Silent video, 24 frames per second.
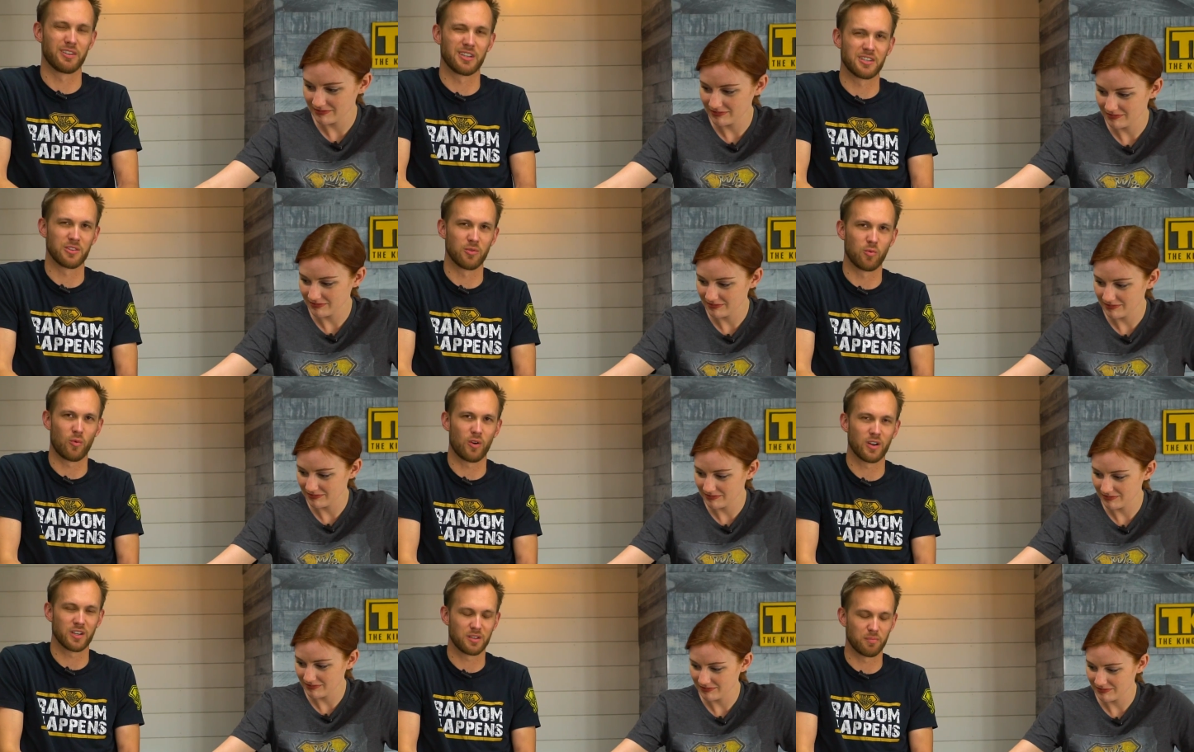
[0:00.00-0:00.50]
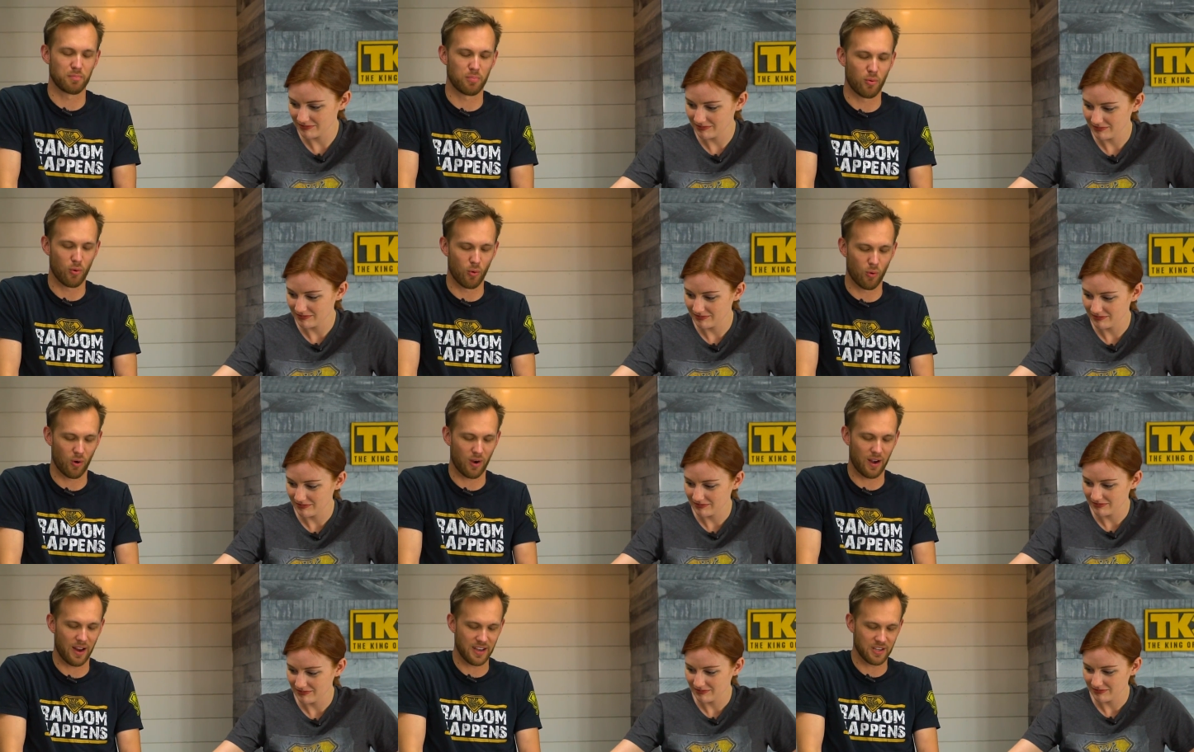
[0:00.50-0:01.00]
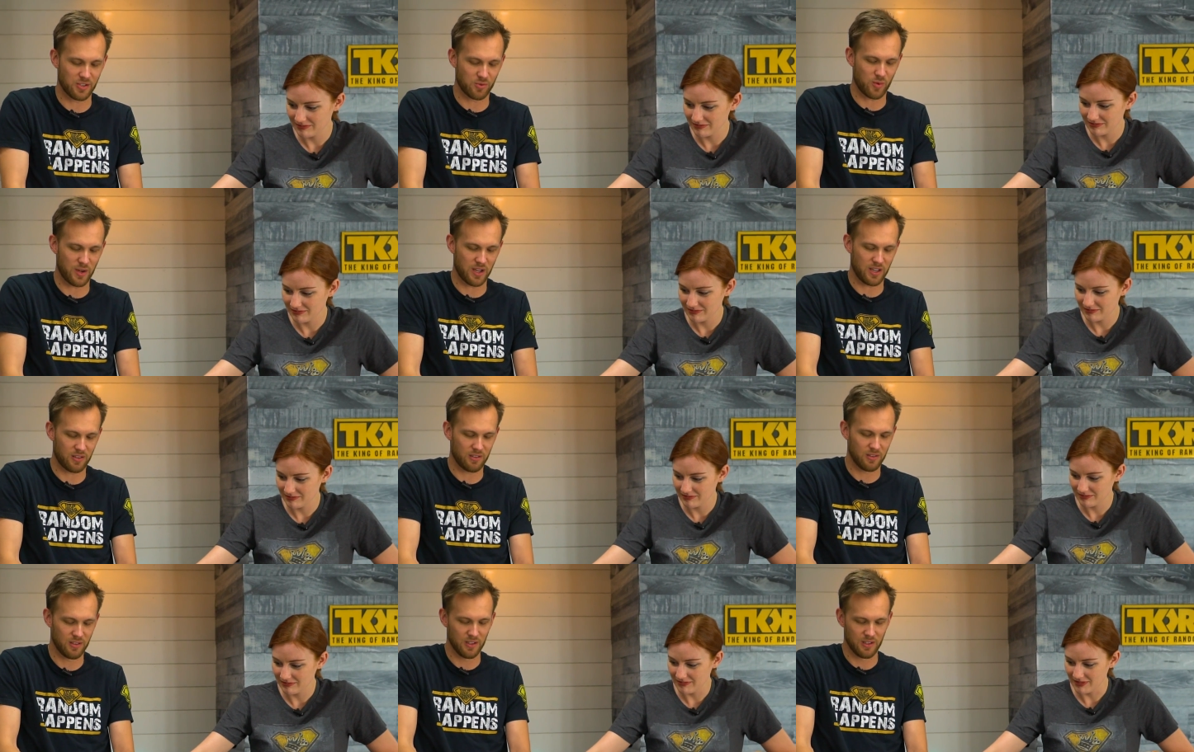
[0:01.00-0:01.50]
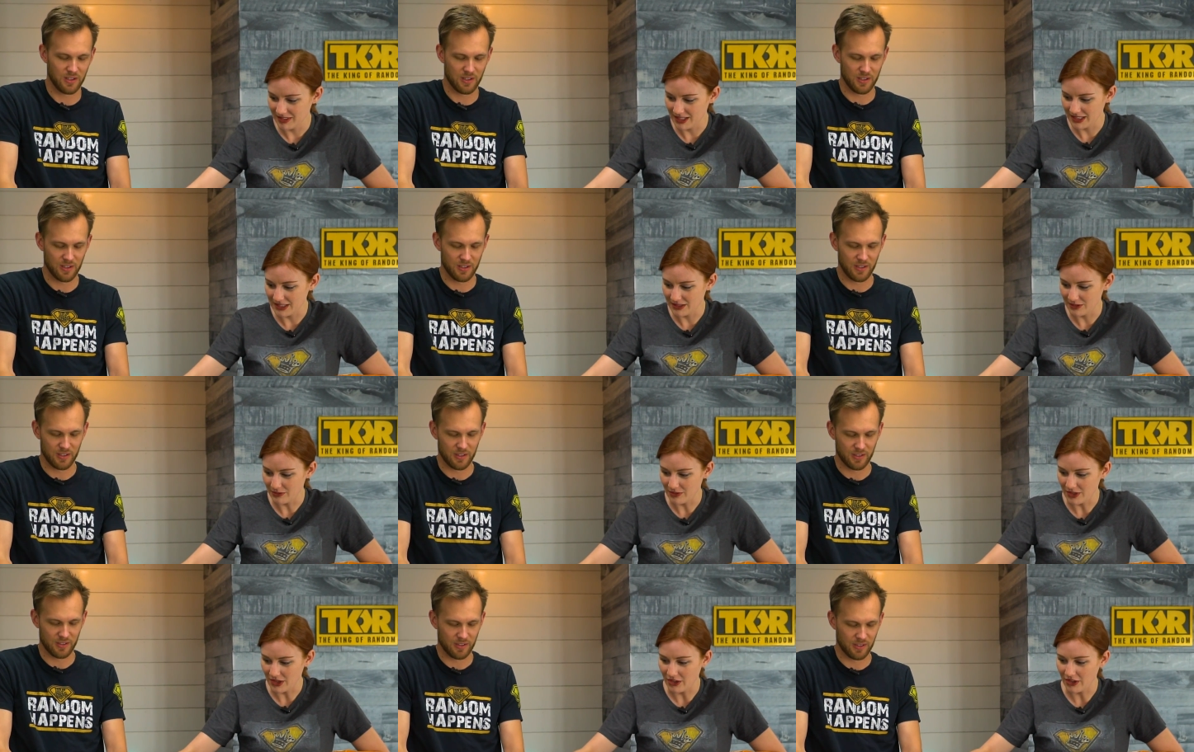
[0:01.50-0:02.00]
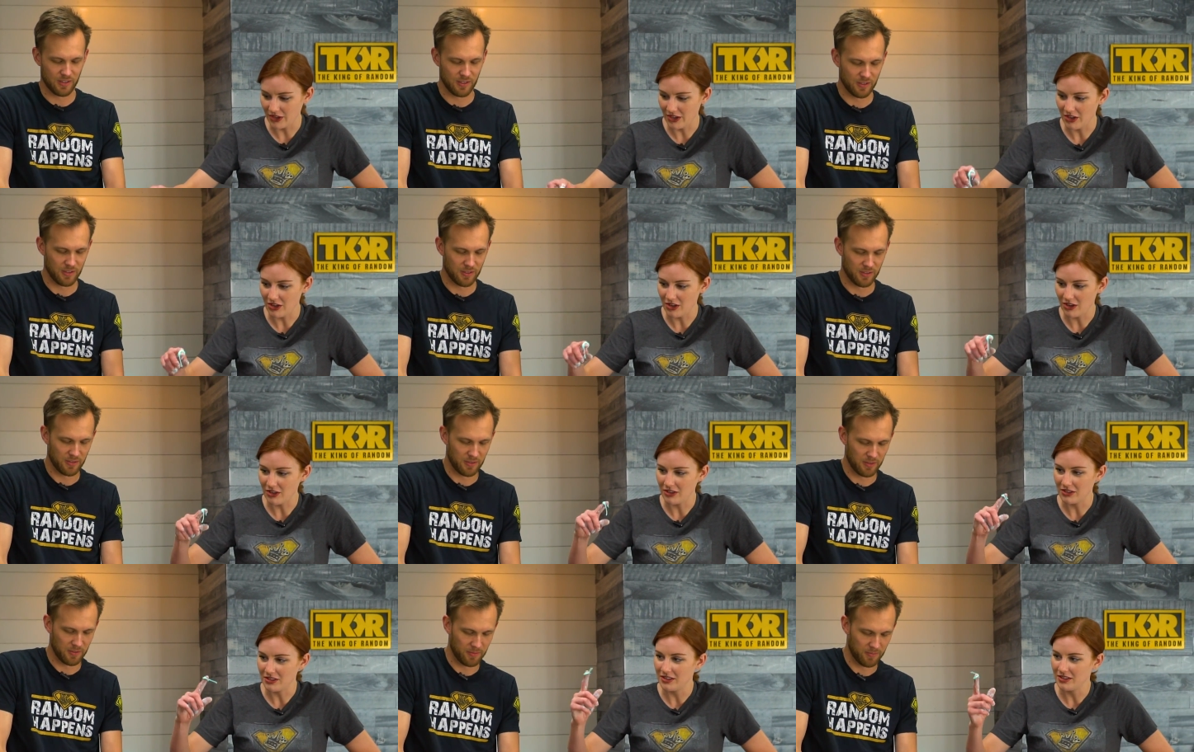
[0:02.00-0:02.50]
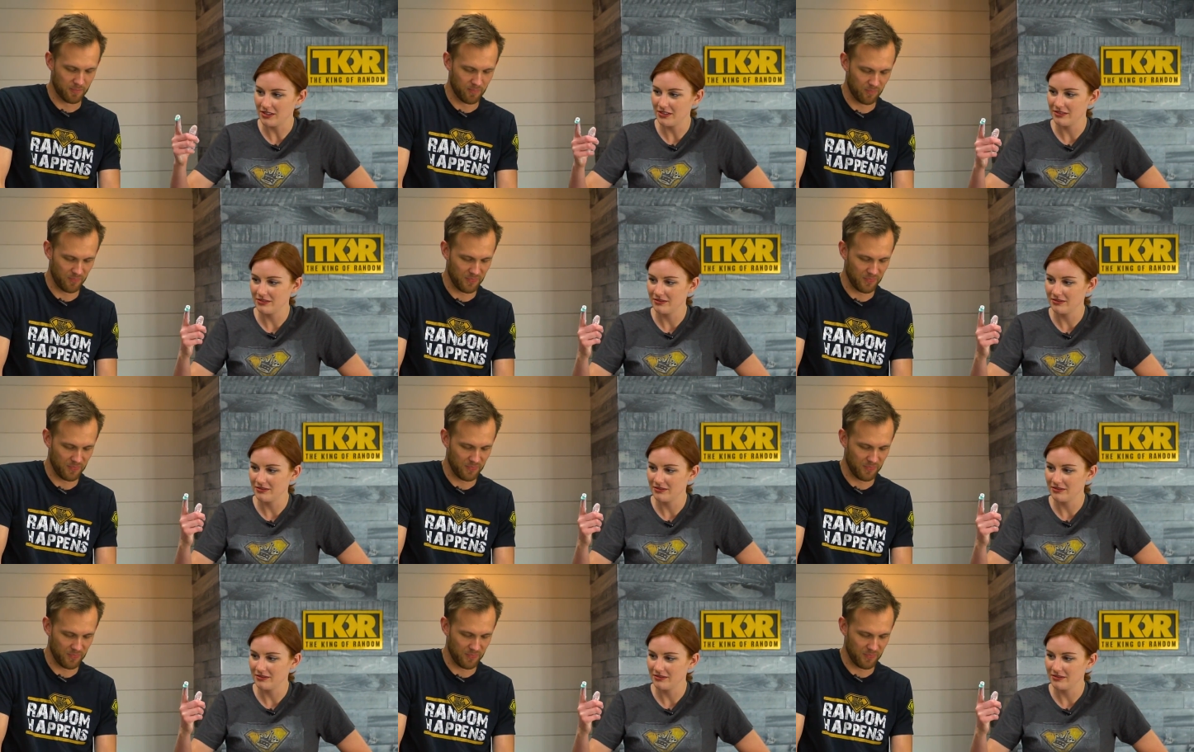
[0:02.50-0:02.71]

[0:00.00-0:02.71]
Speaker 1: it doesn't want to pour as well.
Speaker 2: It's very odd.